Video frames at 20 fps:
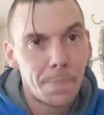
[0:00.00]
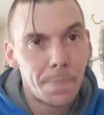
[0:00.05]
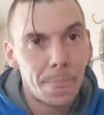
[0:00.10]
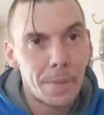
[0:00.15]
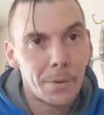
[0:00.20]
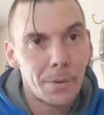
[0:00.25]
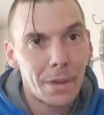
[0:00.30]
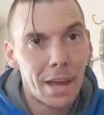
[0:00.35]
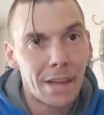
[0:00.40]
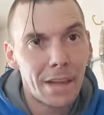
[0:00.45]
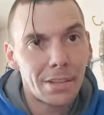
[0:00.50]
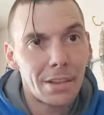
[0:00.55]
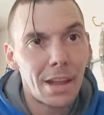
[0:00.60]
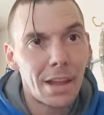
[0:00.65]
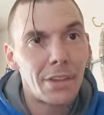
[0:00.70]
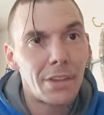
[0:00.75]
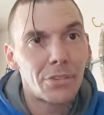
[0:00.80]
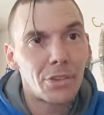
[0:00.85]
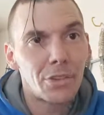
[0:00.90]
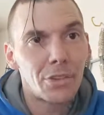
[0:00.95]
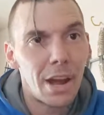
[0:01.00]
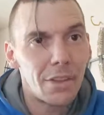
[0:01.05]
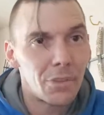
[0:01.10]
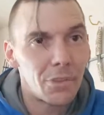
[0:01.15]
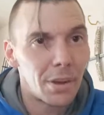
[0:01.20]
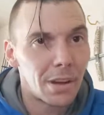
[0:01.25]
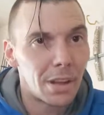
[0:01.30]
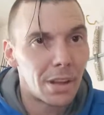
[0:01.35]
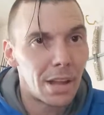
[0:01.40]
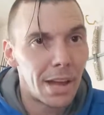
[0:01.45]
okay, at the Large
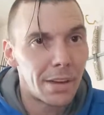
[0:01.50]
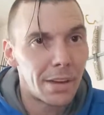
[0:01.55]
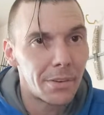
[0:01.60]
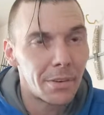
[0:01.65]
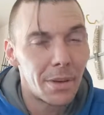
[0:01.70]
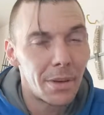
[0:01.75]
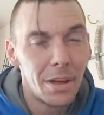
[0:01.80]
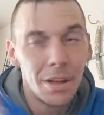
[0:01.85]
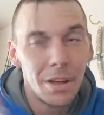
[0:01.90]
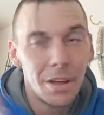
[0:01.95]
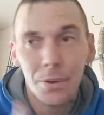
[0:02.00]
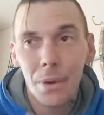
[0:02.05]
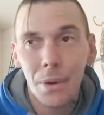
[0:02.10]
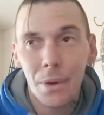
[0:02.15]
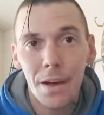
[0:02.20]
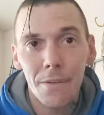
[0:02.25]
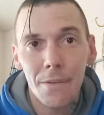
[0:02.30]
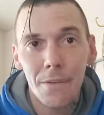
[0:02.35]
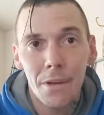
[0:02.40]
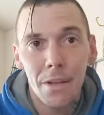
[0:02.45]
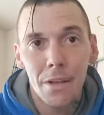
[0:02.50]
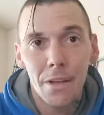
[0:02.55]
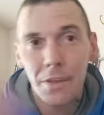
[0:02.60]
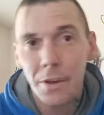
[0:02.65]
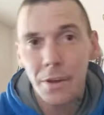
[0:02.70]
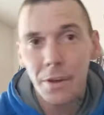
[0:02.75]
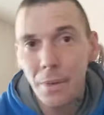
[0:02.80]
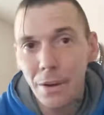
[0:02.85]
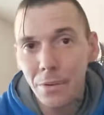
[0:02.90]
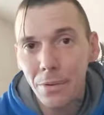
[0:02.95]
Hadron Collider. You have
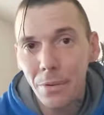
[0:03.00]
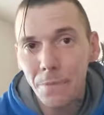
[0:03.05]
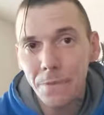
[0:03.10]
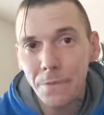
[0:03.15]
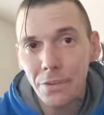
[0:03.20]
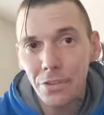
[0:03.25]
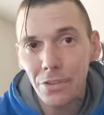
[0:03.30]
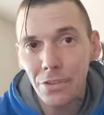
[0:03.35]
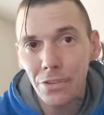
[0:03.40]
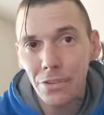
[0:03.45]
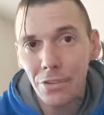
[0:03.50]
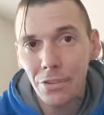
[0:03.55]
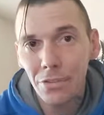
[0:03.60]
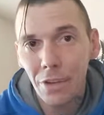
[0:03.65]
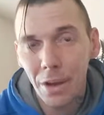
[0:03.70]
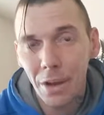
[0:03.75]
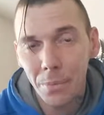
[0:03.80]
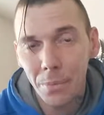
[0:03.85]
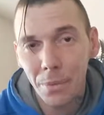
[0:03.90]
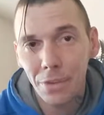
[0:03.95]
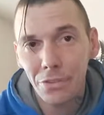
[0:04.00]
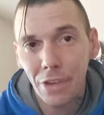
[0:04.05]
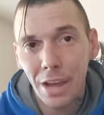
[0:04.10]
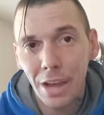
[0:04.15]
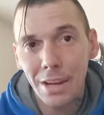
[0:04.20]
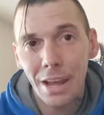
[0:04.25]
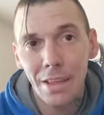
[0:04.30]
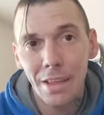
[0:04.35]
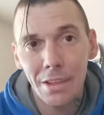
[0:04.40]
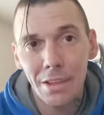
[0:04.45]
theoretical physicists on one
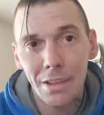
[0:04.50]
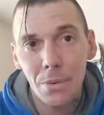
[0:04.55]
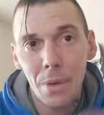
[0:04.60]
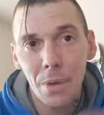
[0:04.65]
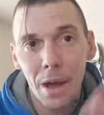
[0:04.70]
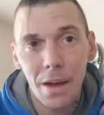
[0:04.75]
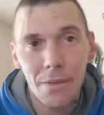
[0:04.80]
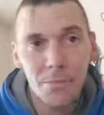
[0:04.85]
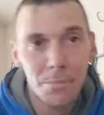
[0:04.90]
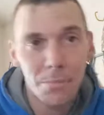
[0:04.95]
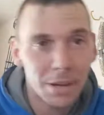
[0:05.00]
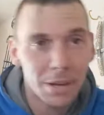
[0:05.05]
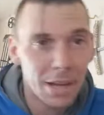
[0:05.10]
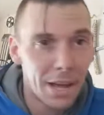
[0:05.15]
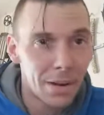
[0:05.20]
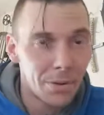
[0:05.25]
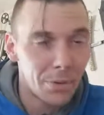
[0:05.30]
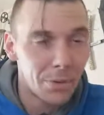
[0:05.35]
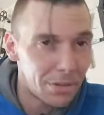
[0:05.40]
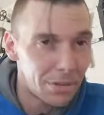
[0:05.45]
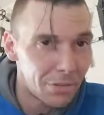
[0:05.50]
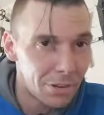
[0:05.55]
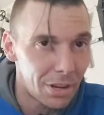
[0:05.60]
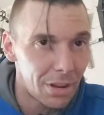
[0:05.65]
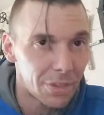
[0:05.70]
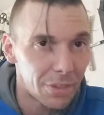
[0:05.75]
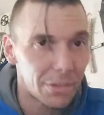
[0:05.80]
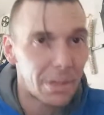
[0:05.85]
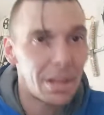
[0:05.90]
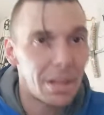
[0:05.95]
side, and then you have mechanical
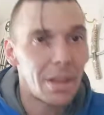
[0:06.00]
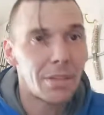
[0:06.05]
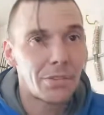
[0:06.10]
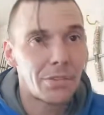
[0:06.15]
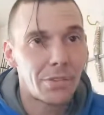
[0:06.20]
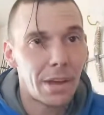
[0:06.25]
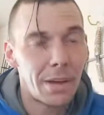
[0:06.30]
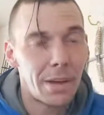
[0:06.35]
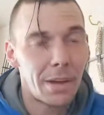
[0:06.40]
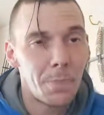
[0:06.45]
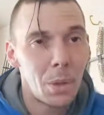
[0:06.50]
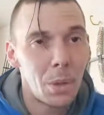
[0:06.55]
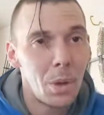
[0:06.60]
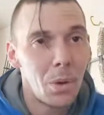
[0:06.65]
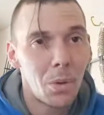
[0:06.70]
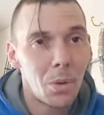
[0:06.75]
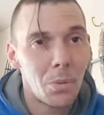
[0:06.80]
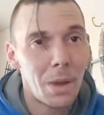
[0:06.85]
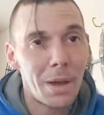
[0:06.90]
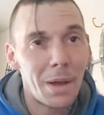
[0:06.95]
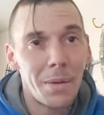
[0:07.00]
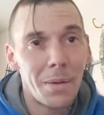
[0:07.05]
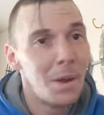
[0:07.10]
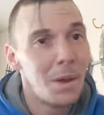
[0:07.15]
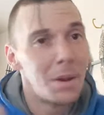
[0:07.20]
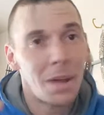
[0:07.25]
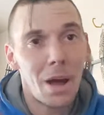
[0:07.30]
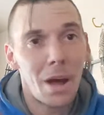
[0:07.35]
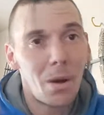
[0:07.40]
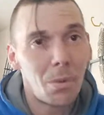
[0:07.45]
engineers on the other side. All right.
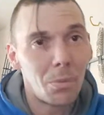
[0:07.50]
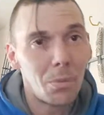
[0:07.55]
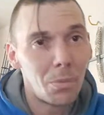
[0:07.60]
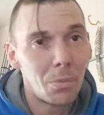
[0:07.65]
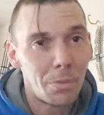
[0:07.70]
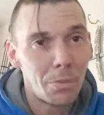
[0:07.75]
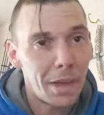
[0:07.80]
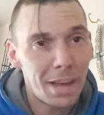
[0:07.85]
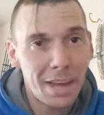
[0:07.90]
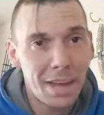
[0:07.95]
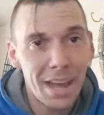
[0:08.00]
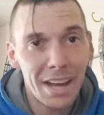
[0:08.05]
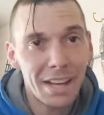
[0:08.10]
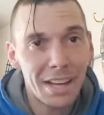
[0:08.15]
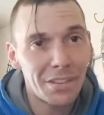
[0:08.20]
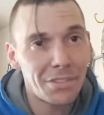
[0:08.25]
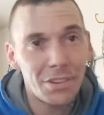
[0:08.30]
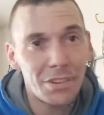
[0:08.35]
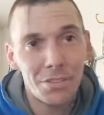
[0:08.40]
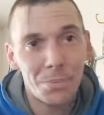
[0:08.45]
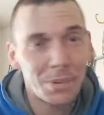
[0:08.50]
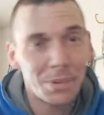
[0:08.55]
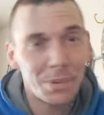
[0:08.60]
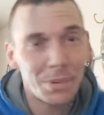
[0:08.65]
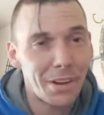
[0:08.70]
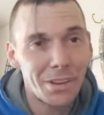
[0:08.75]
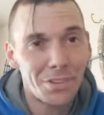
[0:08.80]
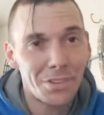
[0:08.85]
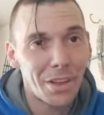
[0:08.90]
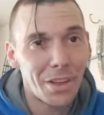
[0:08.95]
Now, they can't exist
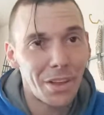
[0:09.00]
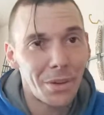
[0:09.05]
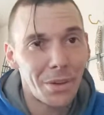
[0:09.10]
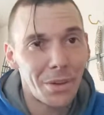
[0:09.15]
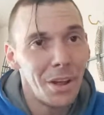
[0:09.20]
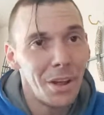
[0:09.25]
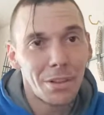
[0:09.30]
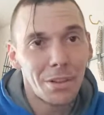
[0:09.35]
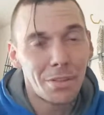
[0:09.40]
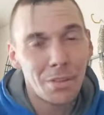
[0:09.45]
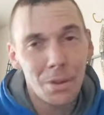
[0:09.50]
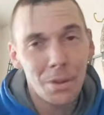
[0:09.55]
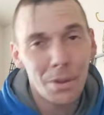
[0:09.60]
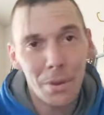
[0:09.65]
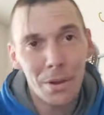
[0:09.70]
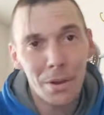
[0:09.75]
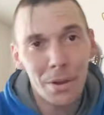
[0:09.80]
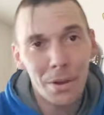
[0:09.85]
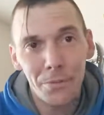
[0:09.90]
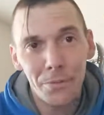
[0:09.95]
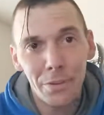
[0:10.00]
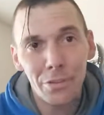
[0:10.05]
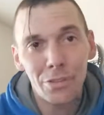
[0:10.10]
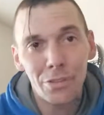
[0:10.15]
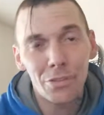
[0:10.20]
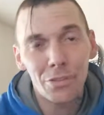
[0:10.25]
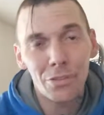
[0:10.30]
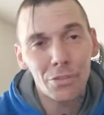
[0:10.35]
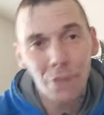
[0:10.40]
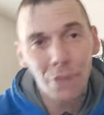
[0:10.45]
without each other. The theoretical
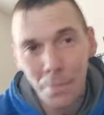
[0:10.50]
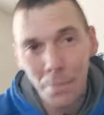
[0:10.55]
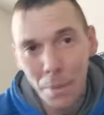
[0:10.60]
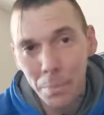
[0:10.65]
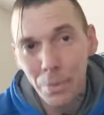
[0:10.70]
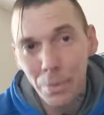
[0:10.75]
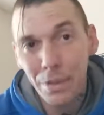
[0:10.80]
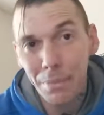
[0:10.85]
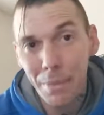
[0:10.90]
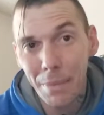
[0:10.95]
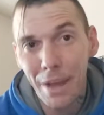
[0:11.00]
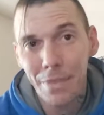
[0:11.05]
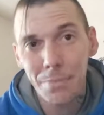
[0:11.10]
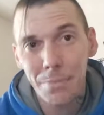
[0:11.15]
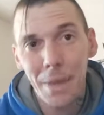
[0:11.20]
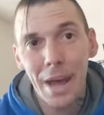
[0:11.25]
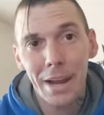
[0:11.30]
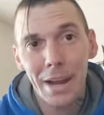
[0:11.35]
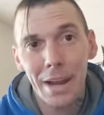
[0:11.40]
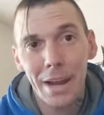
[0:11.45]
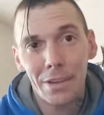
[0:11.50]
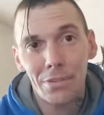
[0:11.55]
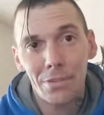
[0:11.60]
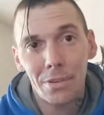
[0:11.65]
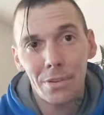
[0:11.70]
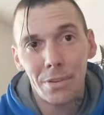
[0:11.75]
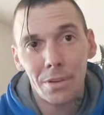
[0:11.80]
physicists come up with the mathematics